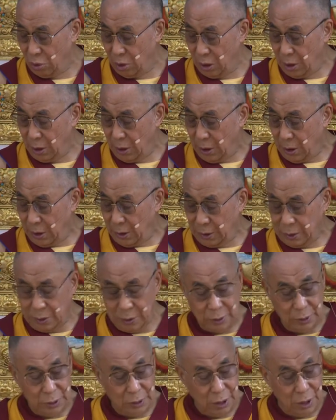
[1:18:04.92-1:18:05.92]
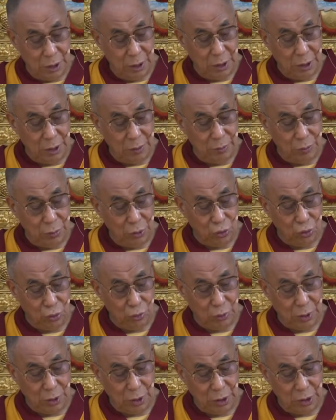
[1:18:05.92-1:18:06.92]
object. There are two: the limit
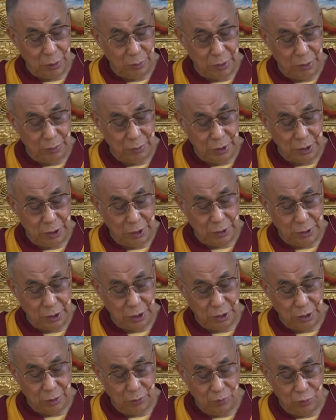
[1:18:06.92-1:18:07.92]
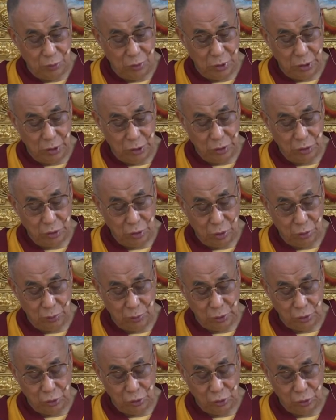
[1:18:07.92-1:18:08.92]
of existence for the diversity of
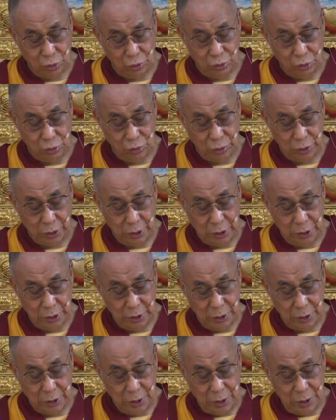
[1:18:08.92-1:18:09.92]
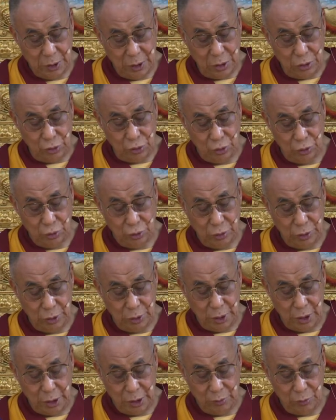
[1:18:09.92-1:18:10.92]
phenomena which are expressed in
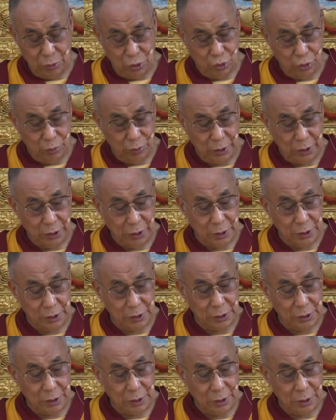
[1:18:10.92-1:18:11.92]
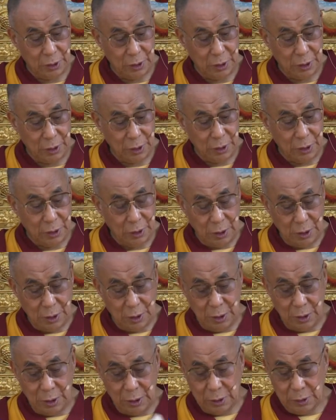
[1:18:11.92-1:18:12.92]
statement, just as this
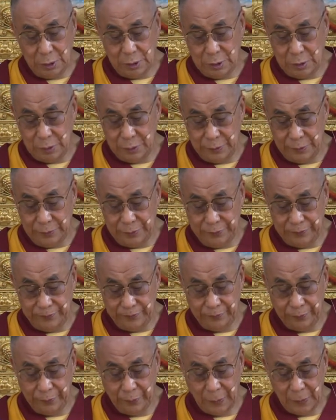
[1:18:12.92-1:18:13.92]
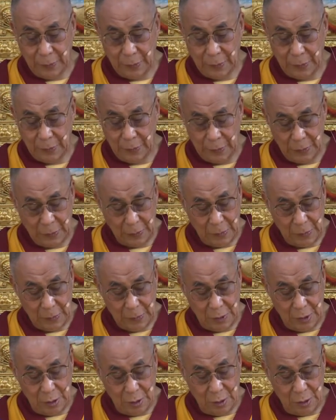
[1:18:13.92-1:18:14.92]
is all
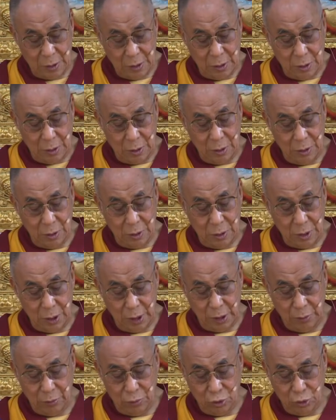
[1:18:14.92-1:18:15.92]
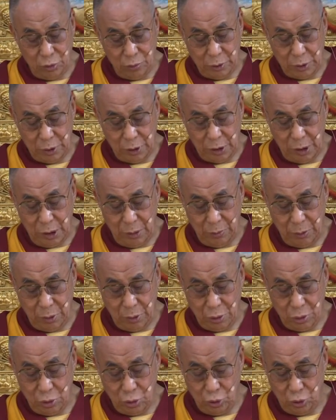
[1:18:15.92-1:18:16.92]
there is nothing more, and the
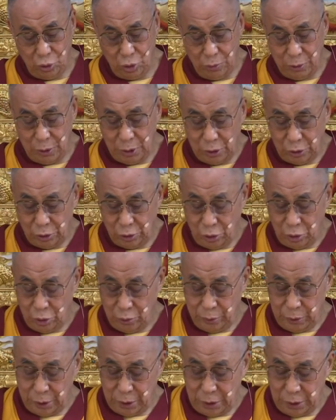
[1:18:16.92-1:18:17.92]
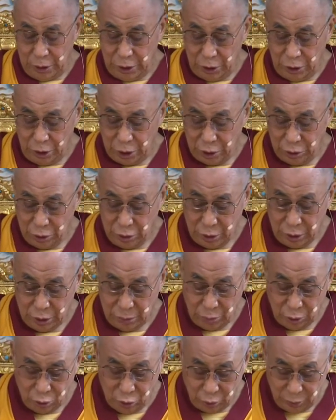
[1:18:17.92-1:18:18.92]
limits of existence for the real nature
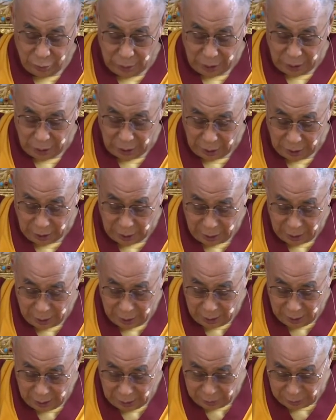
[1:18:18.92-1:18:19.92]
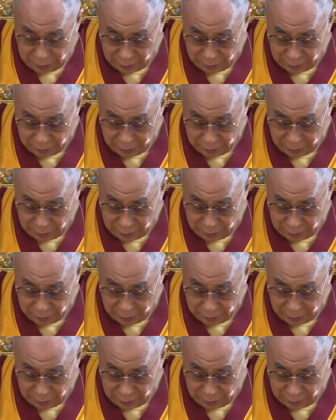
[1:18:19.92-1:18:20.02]
expressed in the statement.